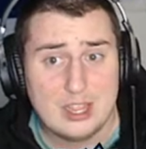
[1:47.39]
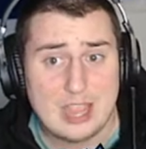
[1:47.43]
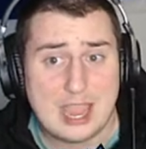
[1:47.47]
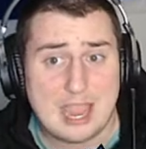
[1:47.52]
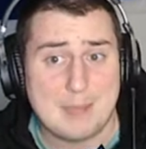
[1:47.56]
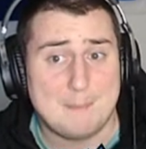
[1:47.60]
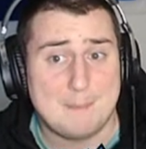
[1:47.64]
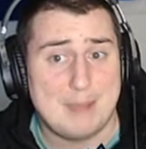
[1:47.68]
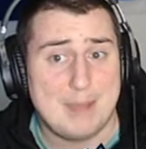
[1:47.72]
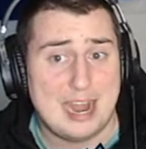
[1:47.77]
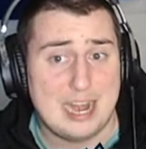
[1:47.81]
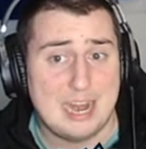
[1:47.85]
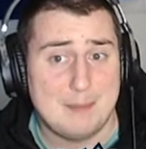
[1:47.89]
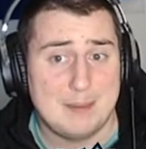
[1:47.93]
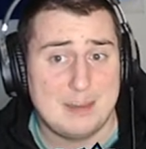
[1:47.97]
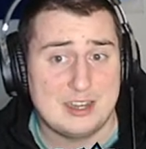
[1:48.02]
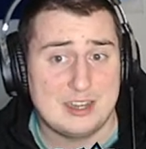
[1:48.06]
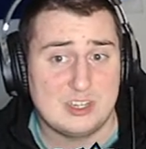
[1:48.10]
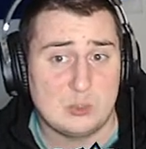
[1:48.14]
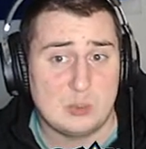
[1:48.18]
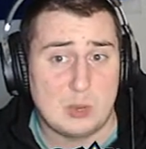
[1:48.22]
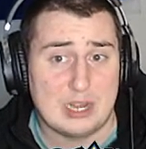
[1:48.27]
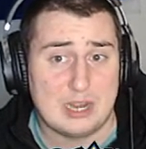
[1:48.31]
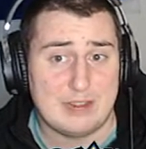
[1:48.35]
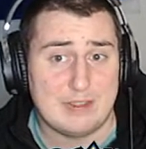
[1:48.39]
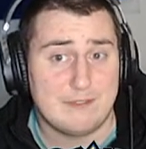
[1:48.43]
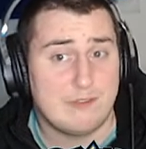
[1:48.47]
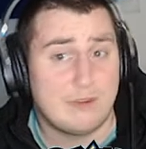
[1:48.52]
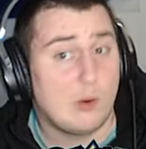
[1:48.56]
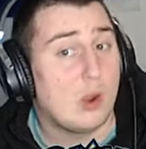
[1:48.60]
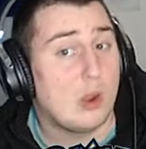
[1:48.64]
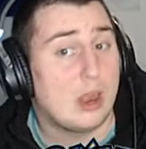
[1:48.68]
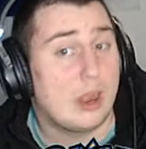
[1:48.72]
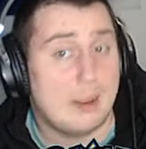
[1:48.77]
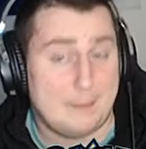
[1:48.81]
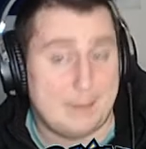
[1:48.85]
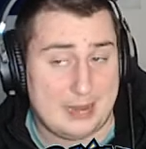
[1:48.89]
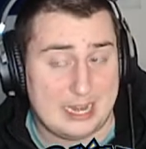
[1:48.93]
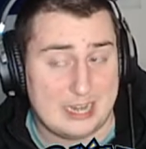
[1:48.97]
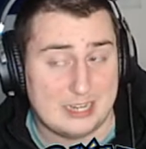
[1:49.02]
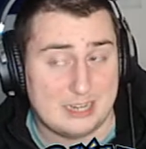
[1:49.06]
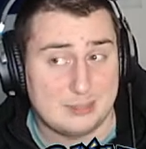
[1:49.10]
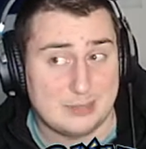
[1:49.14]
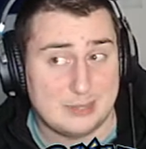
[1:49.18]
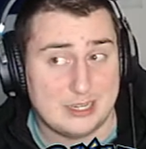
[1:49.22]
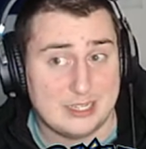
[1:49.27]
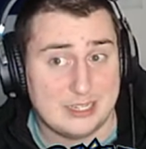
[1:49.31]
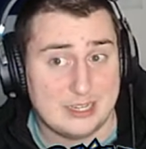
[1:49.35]
It might have been twenty-four
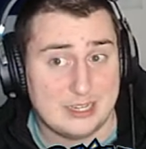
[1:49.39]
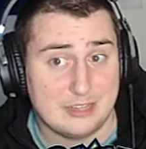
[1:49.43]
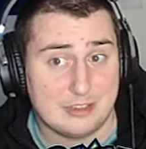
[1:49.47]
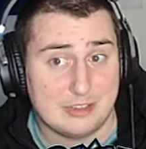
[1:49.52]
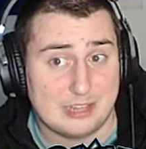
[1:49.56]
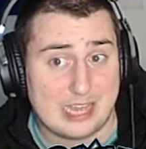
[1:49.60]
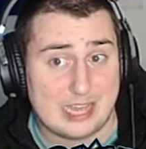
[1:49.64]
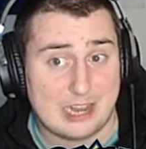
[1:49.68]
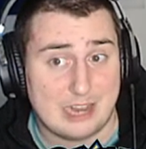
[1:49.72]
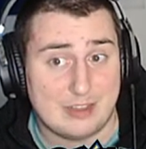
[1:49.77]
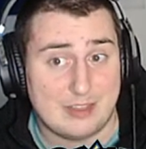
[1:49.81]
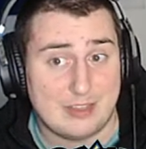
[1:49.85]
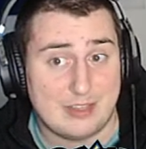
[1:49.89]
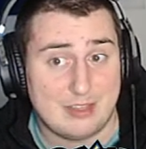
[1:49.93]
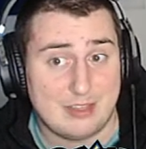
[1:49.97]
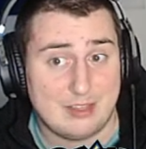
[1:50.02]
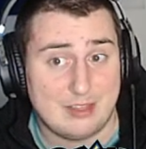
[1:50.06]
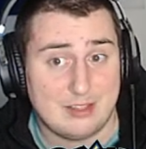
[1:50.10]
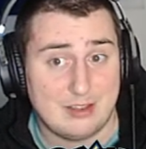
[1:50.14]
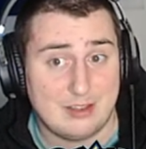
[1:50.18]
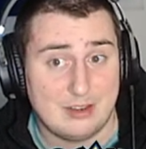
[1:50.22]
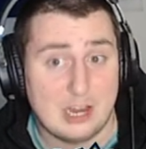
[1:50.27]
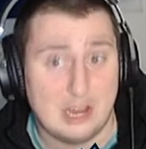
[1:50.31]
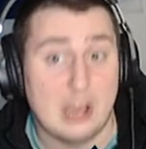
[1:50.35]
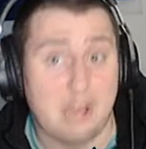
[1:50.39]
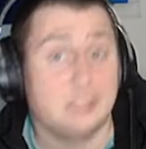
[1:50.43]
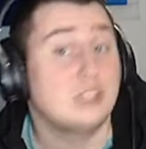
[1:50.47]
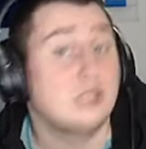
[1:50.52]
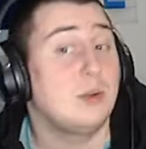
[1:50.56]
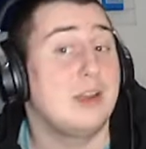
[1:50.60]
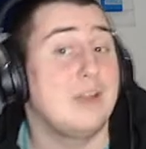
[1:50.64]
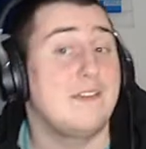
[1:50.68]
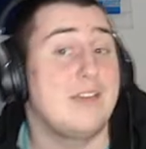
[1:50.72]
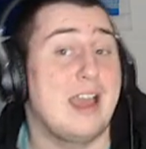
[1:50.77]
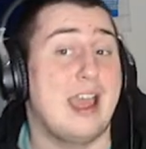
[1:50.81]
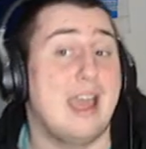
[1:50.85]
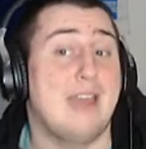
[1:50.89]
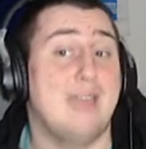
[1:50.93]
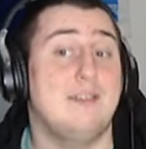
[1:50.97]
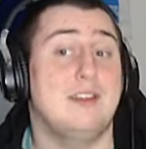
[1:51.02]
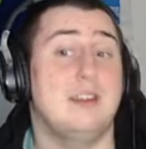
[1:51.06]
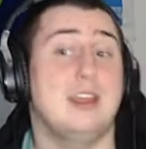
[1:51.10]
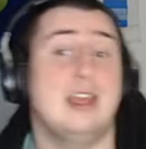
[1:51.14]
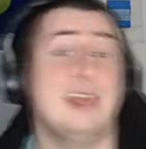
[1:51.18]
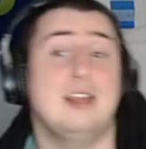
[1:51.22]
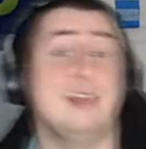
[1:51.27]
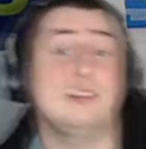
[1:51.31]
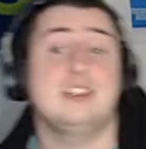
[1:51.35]
apiece, but it's either that or no, it's twenty-five.
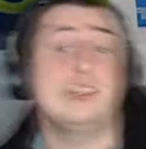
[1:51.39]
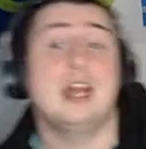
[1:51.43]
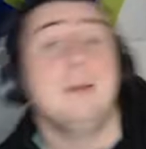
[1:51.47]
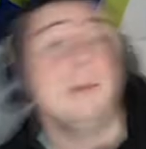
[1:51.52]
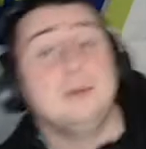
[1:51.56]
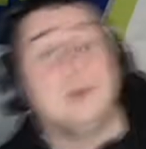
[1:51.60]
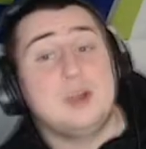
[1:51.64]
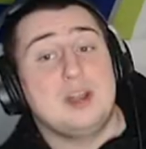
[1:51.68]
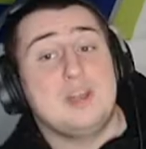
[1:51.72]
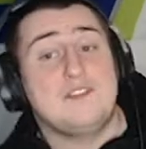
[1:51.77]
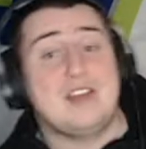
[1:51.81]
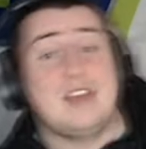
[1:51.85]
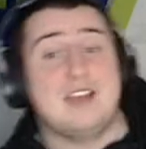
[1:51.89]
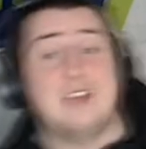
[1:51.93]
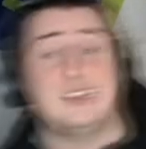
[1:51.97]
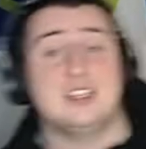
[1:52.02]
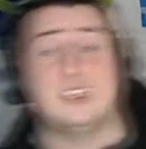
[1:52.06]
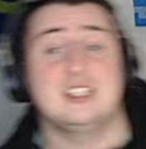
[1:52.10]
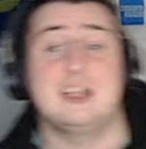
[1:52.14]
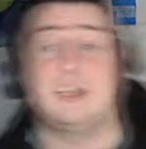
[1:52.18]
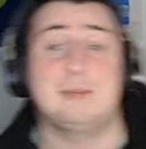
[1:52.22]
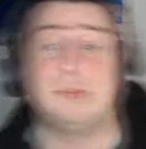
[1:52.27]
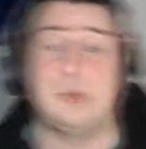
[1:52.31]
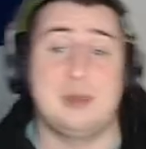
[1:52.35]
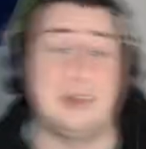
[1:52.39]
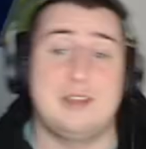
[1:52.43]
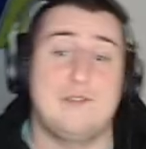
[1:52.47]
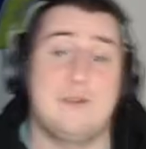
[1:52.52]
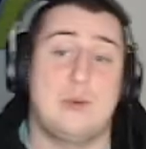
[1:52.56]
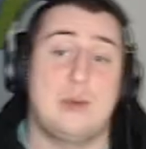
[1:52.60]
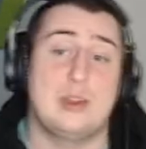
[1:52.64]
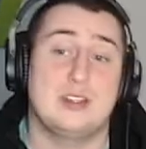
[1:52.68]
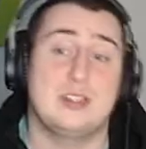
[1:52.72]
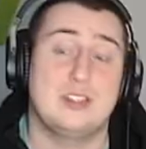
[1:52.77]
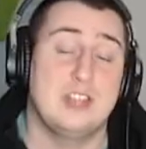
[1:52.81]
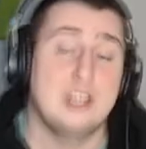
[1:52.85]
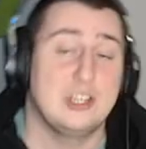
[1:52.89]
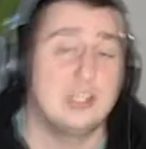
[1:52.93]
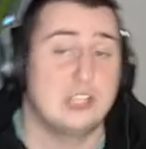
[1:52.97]
Some twenty-fives and some twenty-fours. Good